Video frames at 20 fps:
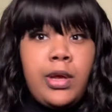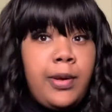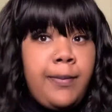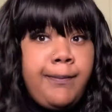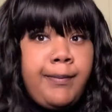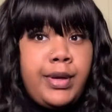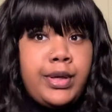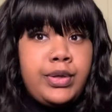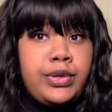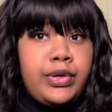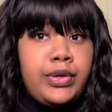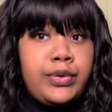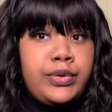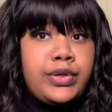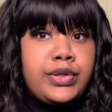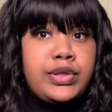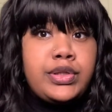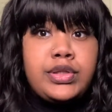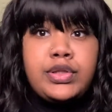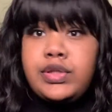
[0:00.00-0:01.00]
But no,
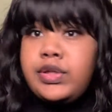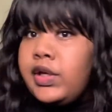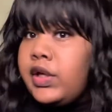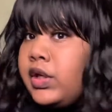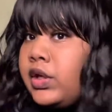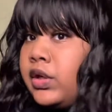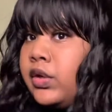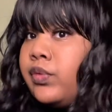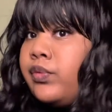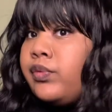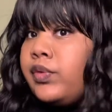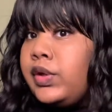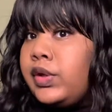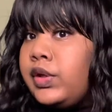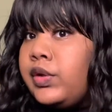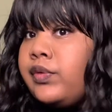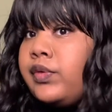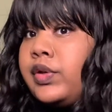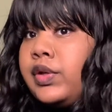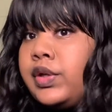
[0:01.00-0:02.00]
this is like really,
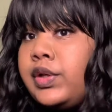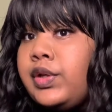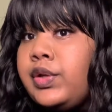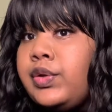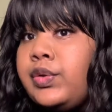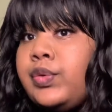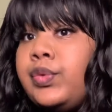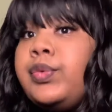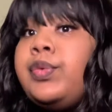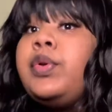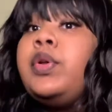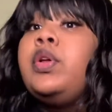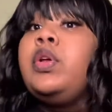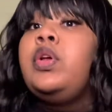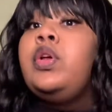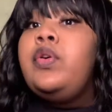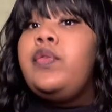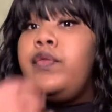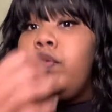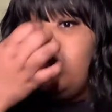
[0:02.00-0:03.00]
really cute
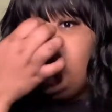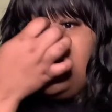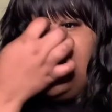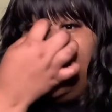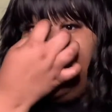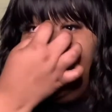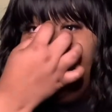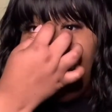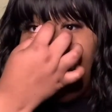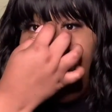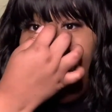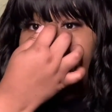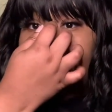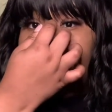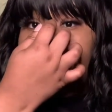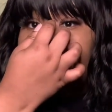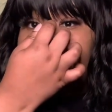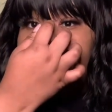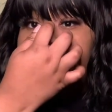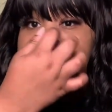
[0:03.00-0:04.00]
for someone that
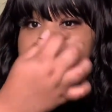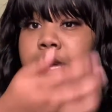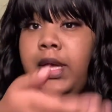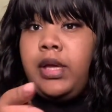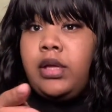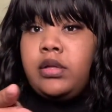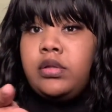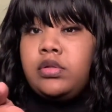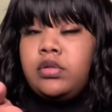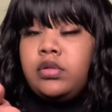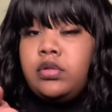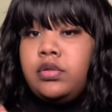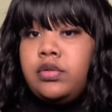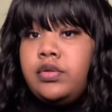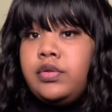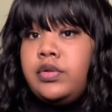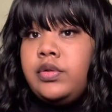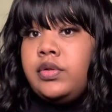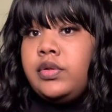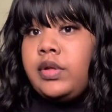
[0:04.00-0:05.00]
loves bangs.
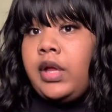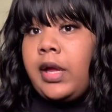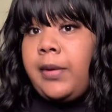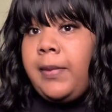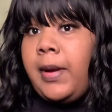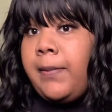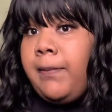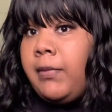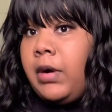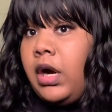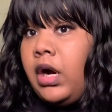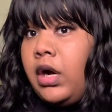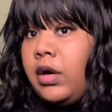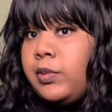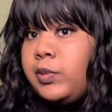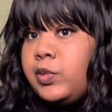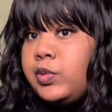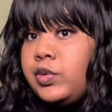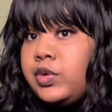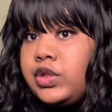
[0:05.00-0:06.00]
Like my
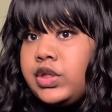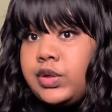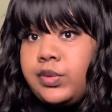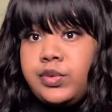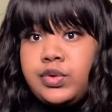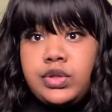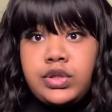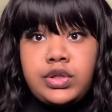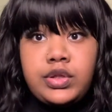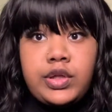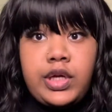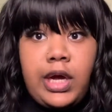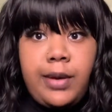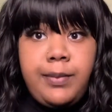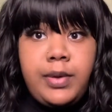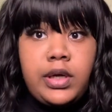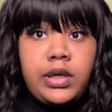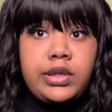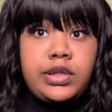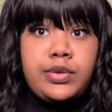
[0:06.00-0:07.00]
mom, she was just
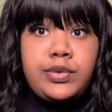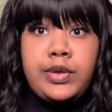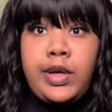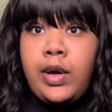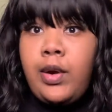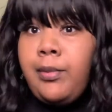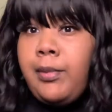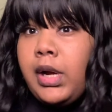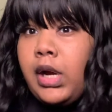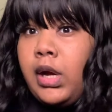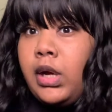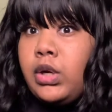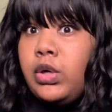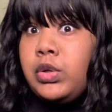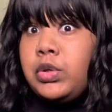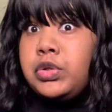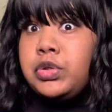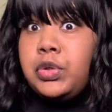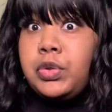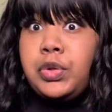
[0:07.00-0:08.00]
commenting. She was like, oh my God, you
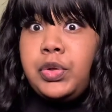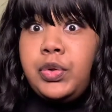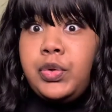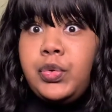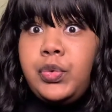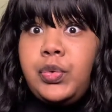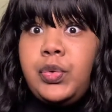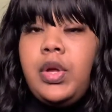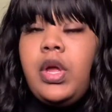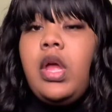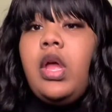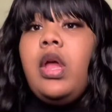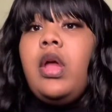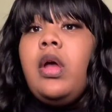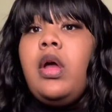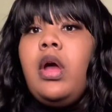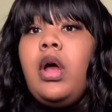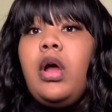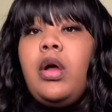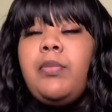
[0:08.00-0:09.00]
look so cute.
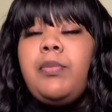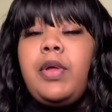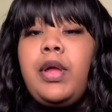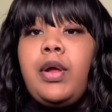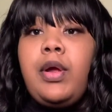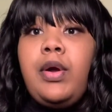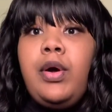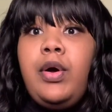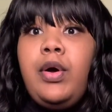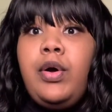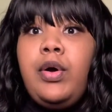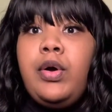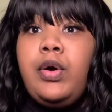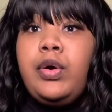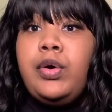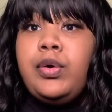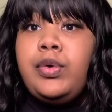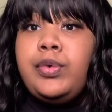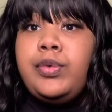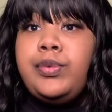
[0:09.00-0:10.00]
I'm like,
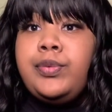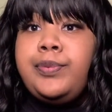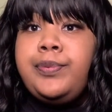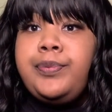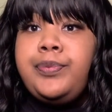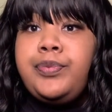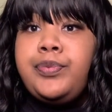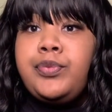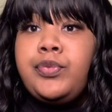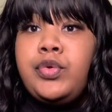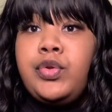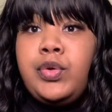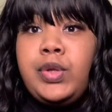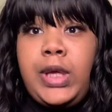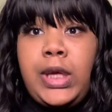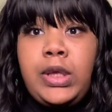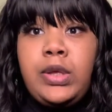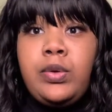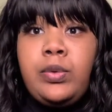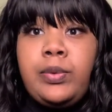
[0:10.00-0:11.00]
oh, you
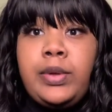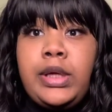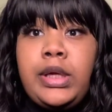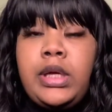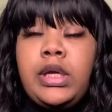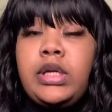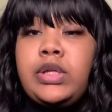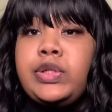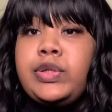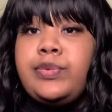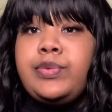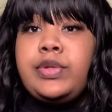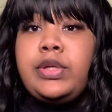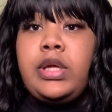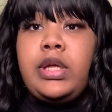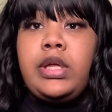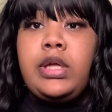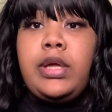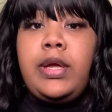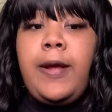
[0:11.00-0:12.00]
like the wig? And she was
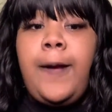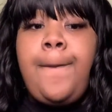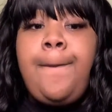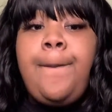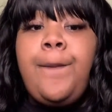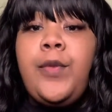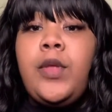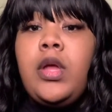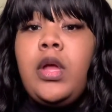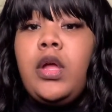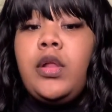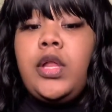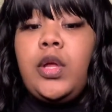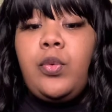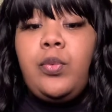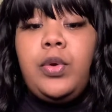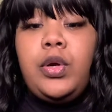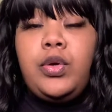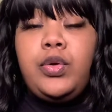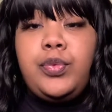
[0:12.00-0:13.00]
like, yeah. I'm like,
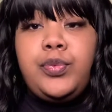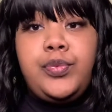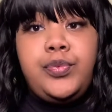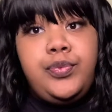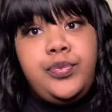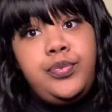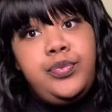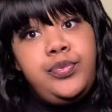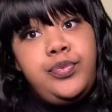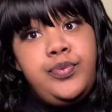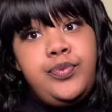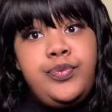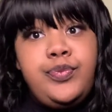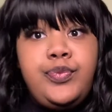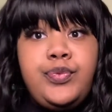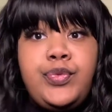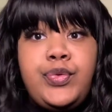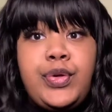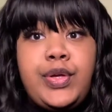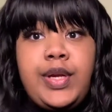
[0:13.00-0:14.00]
well,
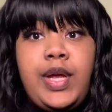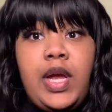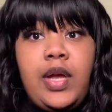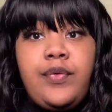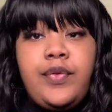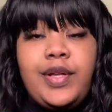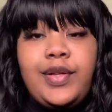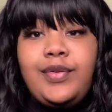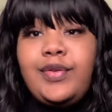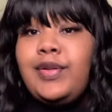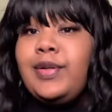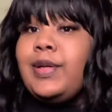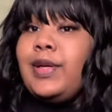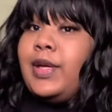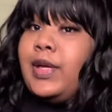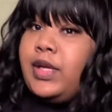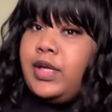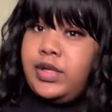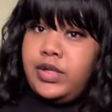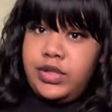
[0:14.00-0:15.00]
you can have it.
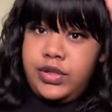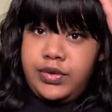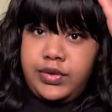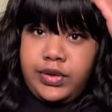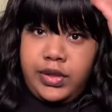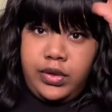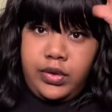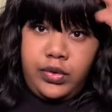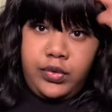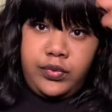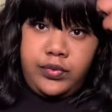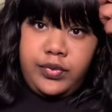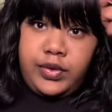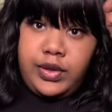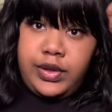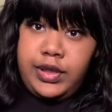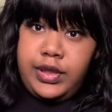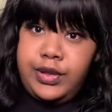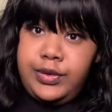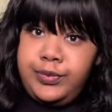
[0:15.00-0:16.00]
She was like, oh,
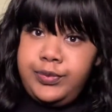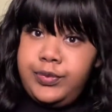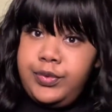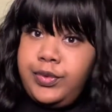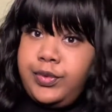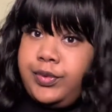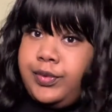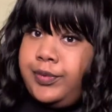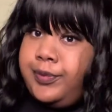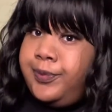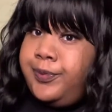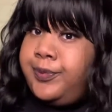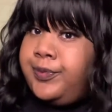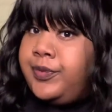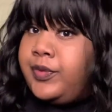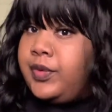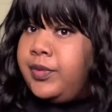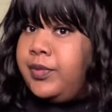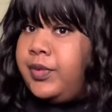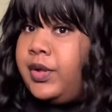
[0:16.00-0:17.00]
really?
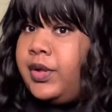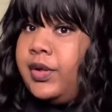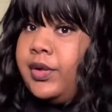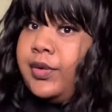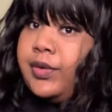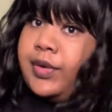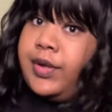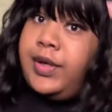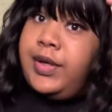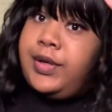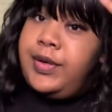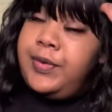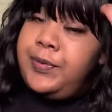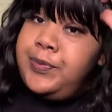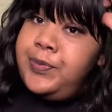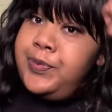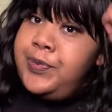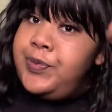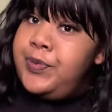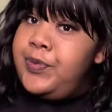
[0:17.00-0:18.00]
I'm like, okay.
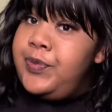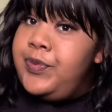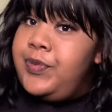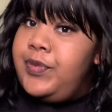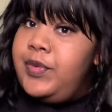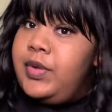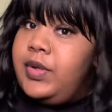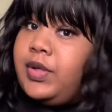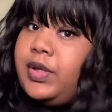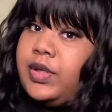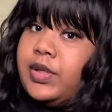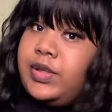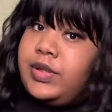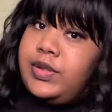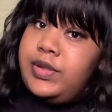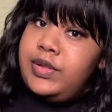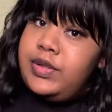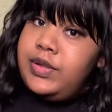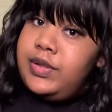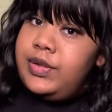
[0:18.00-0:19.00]

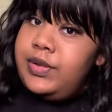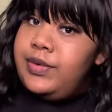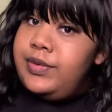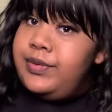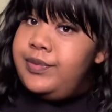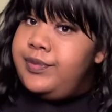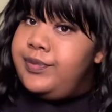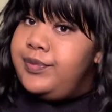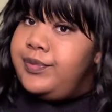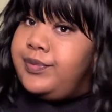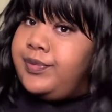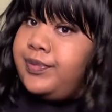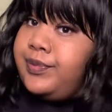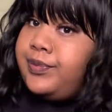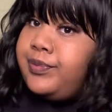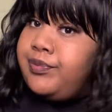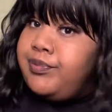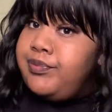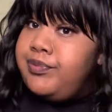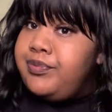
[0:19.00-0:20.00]
Cause
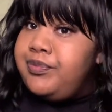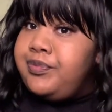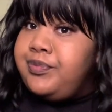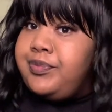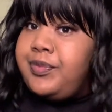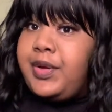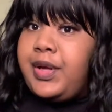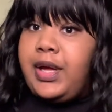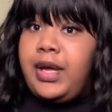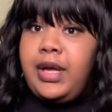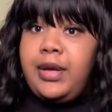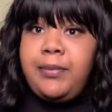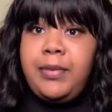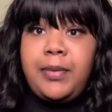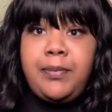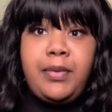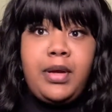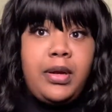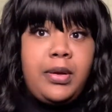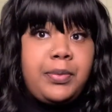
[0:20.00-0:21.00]
yeah, my
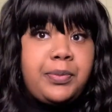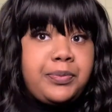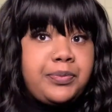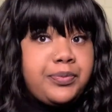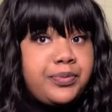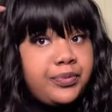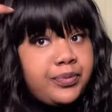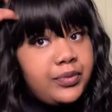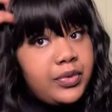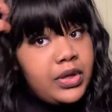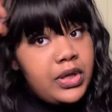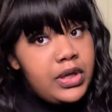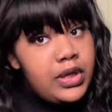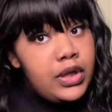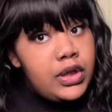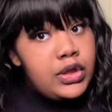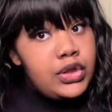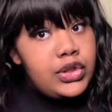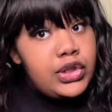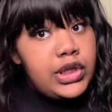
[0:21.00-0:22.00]
mom,
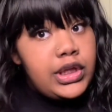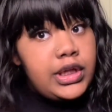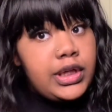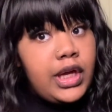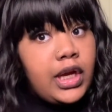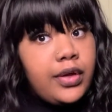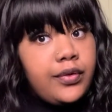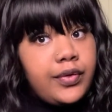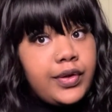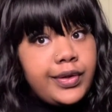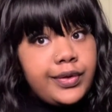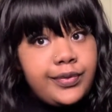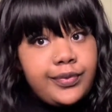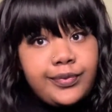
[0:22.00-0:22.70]
she can have it.